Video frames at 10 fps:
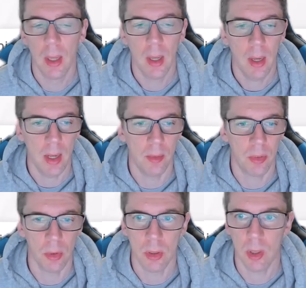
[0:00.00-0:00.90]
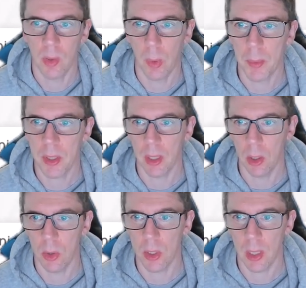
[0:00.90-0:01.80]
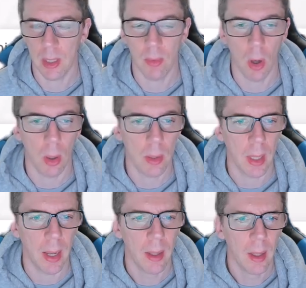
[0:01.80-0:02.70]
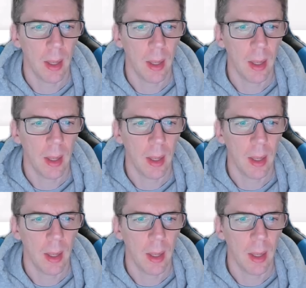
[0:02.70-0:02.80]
in front of the website users that you've got there.